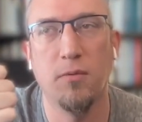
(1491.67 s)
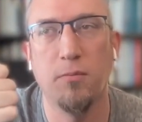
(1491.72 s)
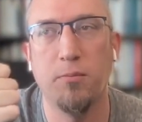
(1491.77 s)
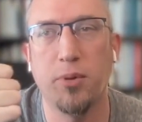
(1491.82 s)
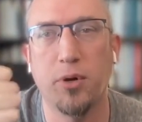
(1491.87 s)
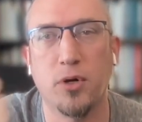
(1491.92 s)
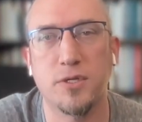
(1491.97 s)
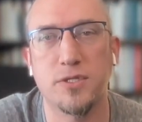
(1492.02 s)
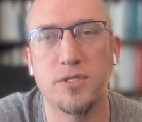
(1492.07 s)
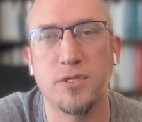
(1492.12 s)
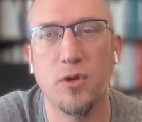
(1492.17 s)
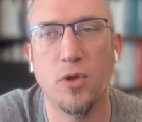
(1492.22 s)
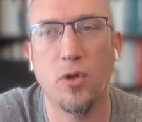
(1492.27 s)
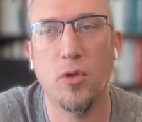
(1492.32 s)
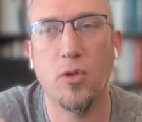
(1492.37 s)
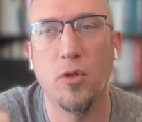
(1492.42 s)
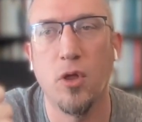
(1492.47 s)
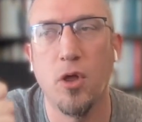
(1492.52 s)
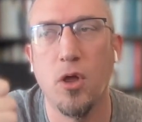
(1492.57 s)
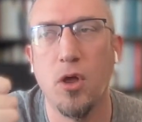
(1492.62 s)

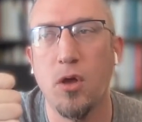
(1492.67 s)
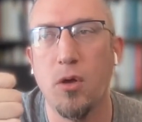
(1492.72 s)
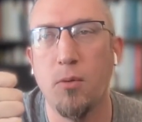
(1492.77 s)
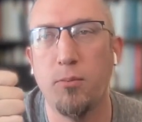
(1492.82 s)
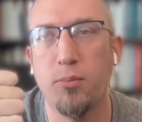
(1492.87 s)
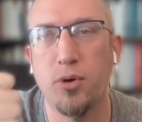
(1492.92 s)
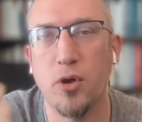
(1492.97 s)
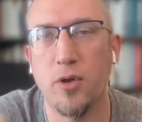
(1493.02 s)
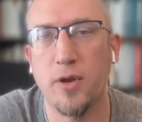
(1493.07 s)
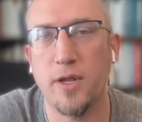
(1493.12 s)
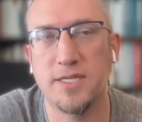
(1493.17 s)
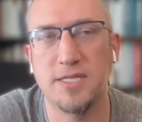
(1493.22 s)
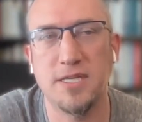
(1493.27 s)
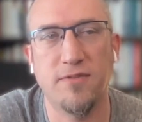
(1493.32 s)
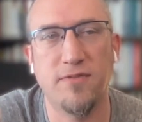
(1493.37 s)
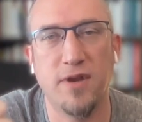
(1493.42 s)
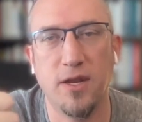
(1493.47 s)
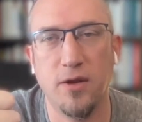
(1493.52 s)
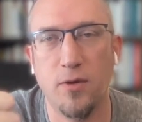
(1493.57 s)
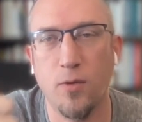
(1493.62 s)
personal
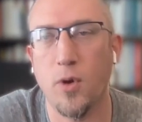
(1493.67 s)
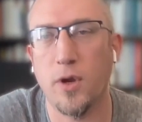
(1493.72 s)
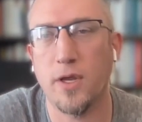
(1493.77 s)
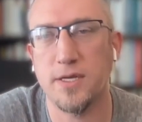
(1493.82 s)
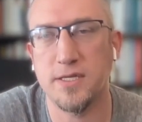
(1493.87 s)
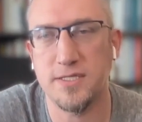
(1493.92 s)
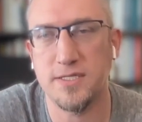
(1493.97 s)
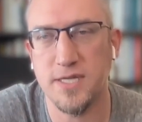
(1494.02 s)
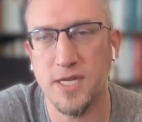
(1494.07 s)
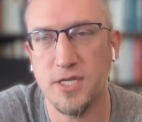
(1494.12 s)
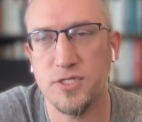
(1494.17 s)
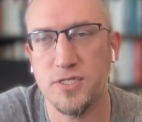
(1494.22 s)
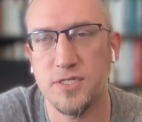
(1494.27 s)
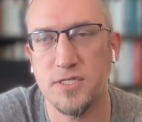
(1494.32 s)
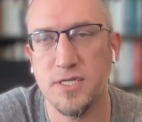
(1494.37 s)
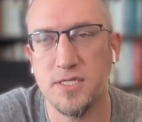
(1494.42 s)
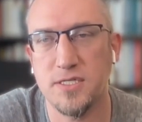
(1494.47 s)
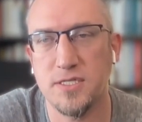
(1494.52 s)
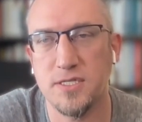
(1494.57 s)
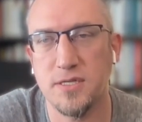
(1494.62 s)
productivity and organization
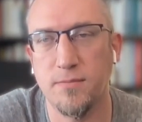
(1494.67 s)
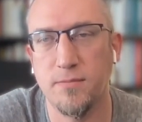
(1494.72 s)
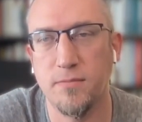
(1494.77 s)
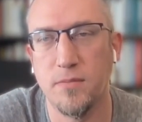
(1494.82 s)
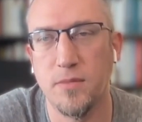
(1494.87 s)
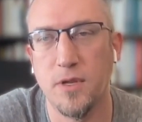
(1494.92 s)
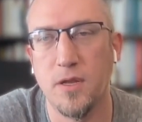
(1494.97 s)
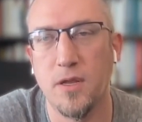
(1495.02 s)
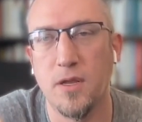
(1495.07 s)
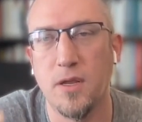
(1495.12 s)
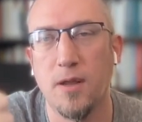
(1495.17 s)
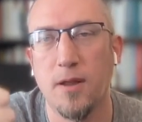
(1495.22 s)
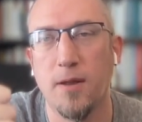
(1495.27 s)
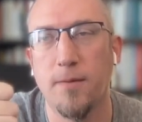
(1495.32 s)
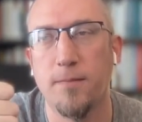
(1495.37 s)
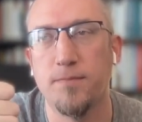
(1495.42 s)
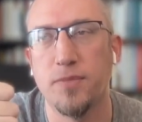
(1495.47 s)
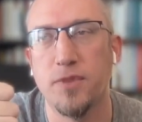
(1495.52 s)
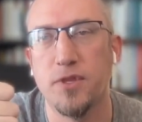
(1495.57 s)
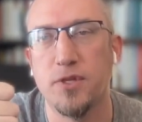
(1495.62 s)
system
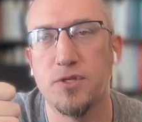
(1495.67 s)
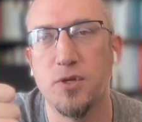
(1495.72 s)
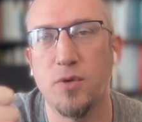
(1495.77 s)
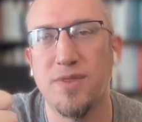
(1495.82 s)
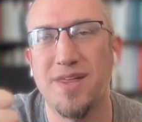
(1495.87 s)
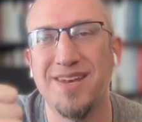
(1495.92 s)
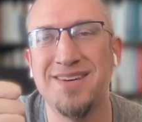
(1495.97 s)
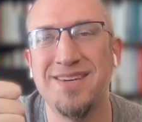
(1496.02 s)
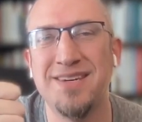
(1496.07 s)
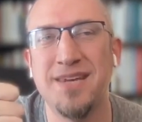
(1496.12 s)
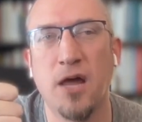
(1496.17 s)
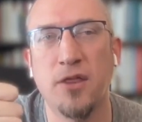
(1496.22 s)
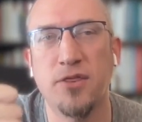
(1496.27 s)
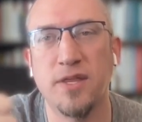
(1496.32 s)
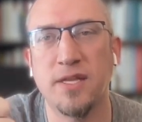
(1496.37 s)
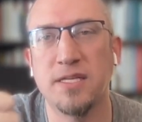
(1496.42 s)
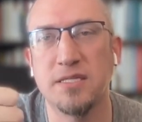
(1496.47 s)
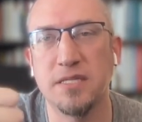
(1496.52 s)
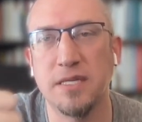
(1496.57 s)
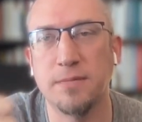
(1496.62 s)
so that
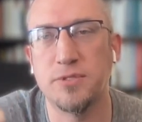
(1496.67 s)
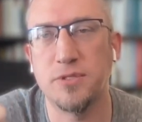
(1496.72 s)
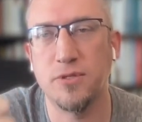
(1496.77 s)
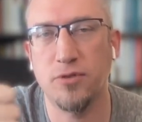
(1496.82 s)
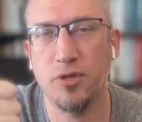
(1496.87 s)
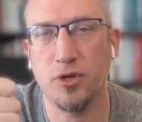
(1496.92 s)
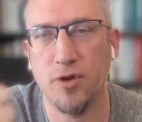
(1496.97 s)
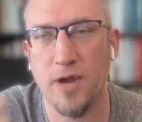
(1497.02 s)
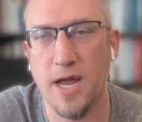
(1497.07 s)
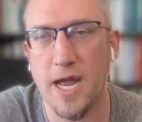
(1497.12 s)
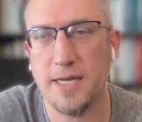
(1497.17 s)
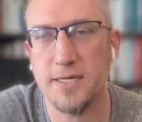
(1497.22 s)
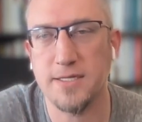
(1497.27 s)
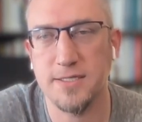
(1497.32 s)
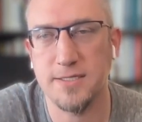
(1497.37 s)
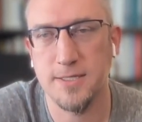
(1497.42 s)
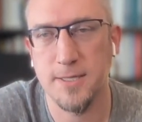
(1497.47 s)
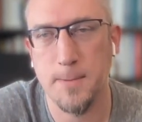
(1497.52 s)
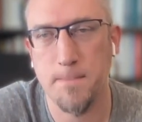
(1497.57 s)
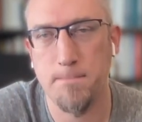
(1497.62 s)
nothing slips through the
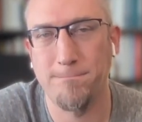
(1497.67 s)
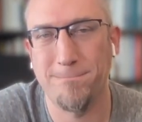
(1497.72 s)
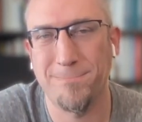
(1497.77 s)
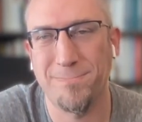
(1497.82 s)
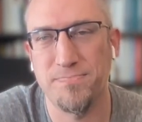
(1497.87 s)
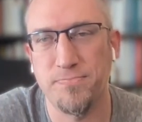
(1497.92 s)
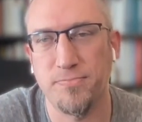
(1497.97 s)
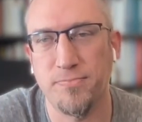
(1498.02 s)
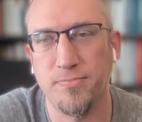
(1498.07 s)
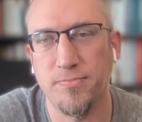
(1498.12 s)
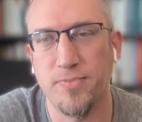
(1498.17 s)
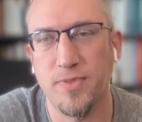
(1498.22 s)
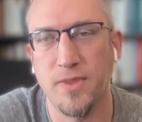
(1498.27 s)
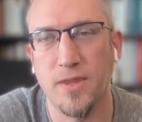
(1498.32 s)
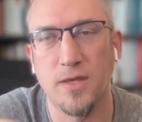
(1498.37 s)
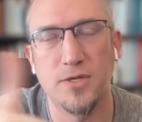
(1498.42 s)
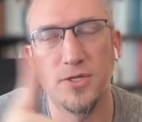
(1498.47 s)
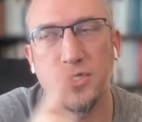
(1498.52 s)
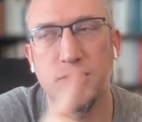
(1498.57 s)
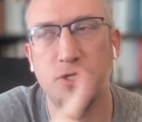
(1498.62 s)
cracks.
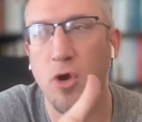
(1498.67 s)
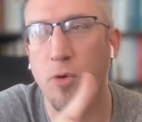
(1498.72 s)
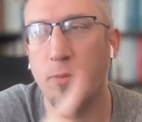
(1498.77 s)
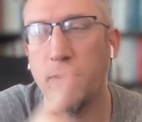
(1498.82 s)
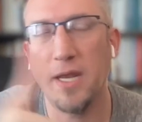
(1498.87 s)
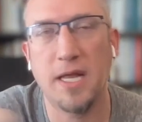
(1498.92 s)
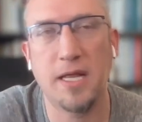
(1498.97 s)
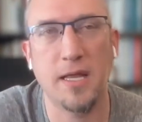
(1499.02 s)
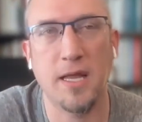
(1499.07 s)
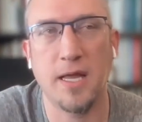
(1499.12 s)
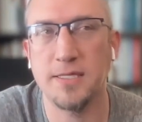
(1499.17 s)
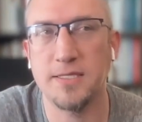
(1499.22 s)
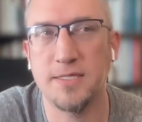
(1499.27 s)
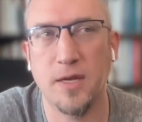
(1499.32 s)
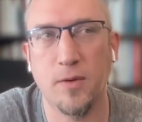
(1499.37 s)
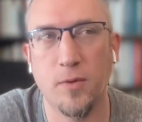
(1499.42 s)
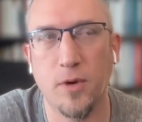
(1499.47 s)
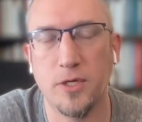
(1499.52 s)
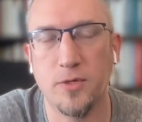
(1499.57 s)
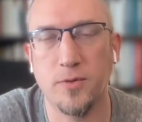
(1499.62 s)
So many clients I
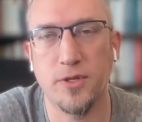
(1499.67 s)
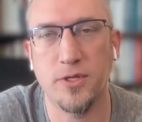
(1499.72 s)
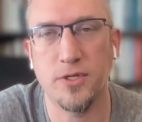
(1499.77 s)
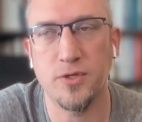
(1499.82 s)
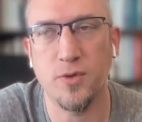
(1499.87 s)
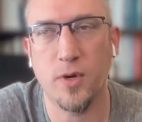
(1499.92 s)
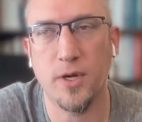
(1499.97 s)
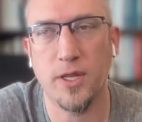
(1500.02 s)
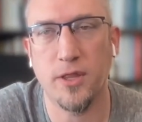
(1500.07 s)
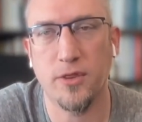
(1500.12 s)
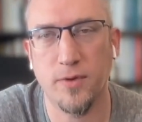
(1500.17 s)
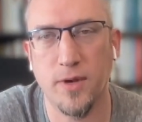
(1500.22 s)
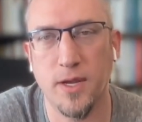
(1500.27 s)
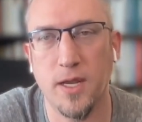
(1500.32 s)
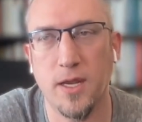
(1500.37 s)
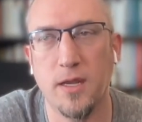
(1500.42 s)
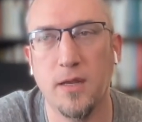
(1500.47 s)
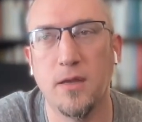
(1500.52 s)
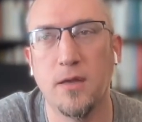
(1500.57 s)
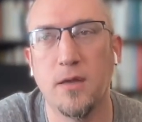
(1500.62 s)
worked with in
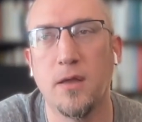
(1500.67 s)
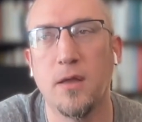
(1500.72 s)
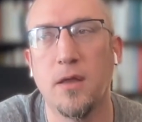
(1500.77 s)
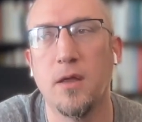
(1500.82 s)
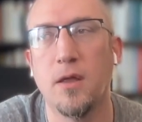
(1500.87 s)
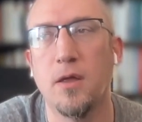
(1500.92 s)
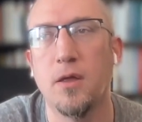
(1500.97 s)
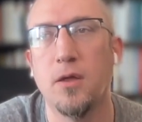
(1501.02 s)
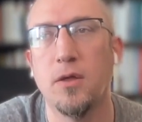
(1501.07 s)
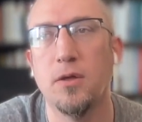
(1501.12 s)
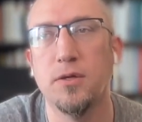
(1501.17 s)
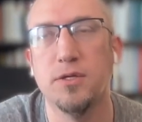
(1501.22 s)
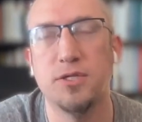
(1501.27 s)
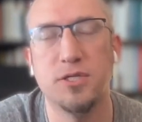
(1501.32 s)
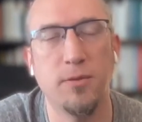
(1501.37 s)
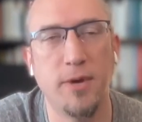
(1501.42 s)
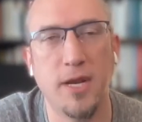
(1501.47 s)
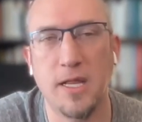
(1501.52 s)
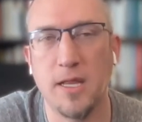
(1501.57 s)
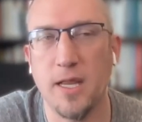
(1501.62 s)
23,
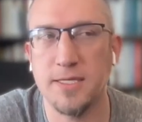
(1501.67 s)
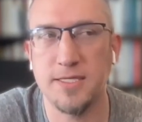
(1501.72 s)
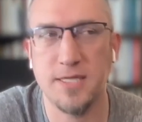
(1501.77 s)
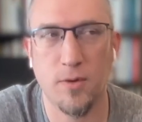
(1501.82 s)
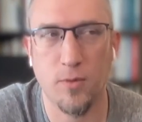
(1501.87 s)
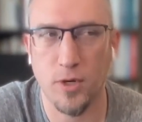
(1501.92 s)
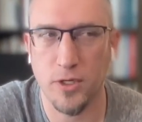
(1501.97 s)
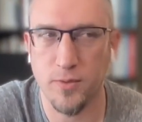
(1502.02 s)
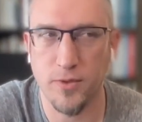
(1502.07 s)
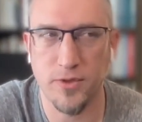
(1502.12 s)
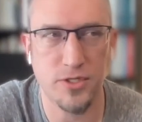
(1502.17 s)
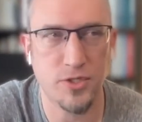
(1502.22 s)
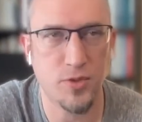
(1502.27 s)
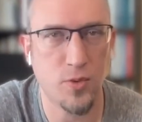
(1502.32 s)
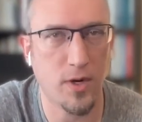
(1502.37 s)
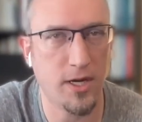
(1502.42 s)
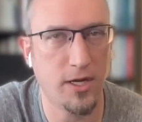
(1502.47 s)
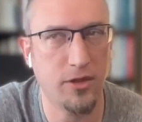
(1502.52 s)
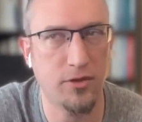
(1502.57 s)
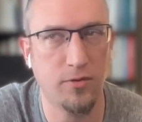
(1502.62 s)
so many clients I worked with in
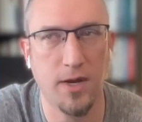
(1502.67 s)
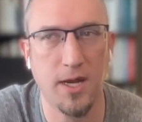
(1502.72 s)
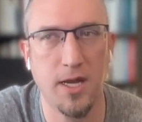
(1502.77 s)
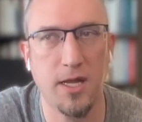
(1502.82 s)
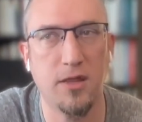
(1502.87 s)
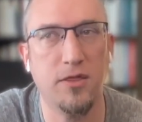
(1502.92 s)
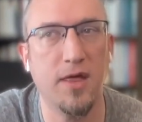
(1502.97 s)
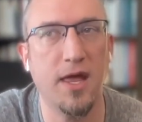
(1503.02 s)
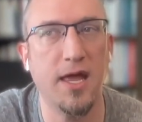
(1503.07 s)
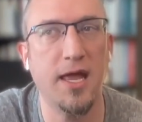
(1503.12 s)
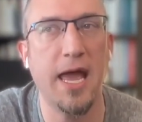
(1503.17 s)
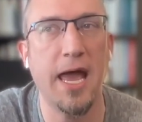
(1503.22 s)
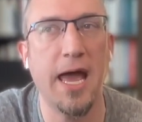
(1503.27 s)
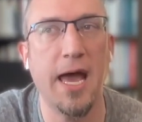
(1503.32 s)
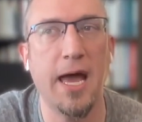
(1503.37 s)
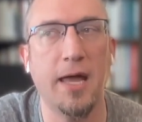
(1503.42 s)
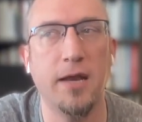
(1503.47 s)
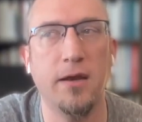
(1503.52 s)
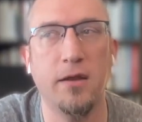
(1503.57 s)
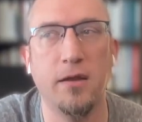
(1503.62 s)
23, they
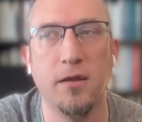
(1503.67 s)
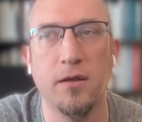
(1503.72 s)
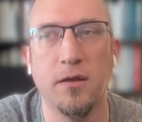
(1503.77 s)
had